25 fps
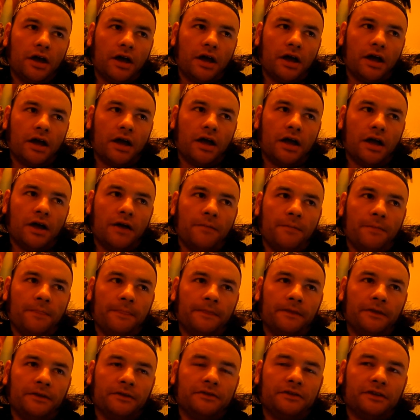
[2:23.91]

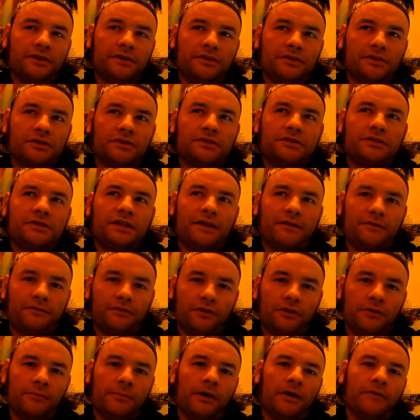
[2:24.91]
that it takes a
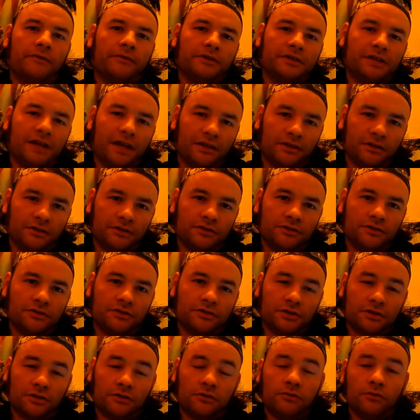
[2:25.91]
definite amount of intelligence
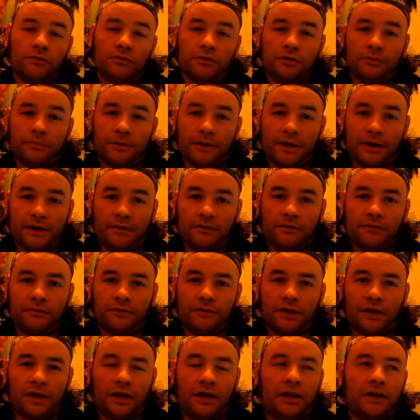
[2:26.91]
to claw your way out of
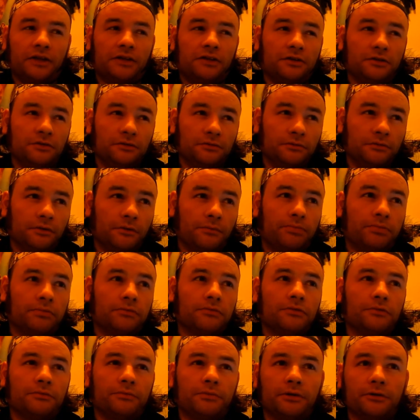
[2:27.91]
that, and I do
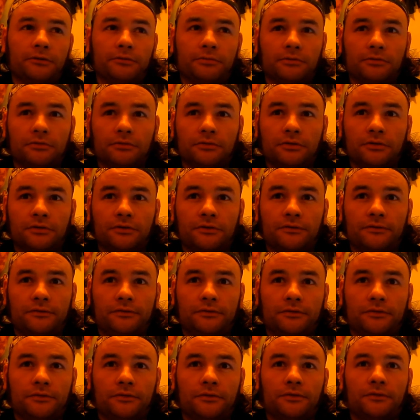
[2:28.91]
applaud people
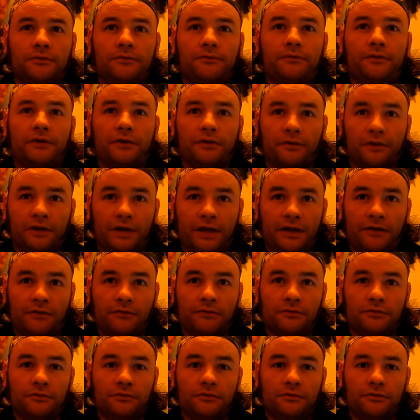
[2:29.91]
for figuring out
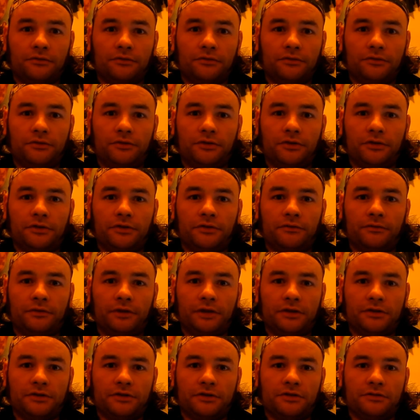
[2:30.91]
that
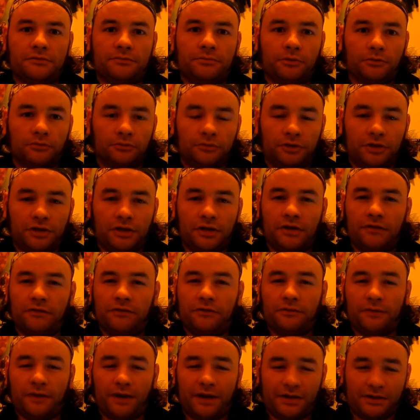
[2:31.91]
religion is bullshit.
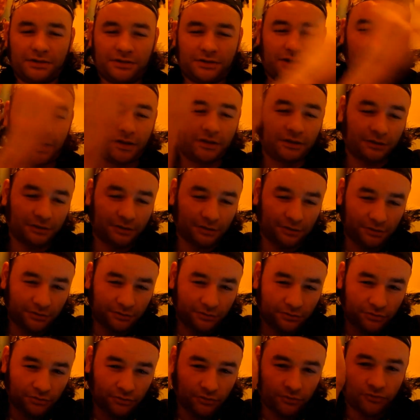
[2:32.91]
If you've actually had this
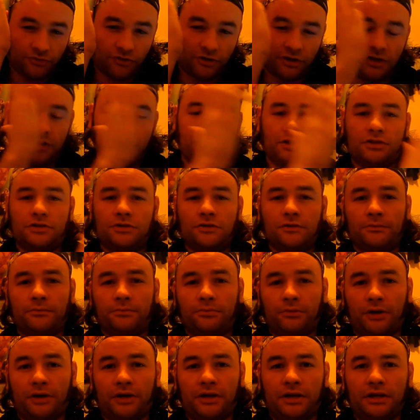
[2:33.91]
indoctrinated into your
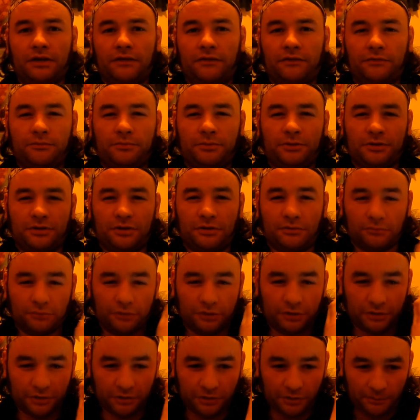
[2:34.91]
brain, if you've been told
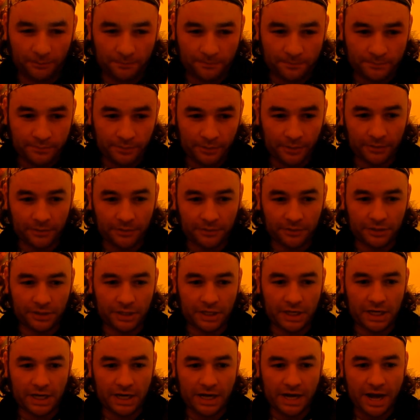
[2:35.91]
that you're going to
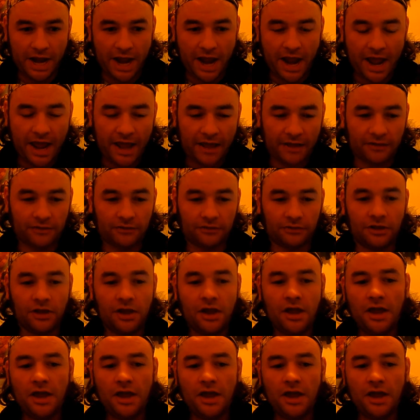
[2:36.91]
burn in hell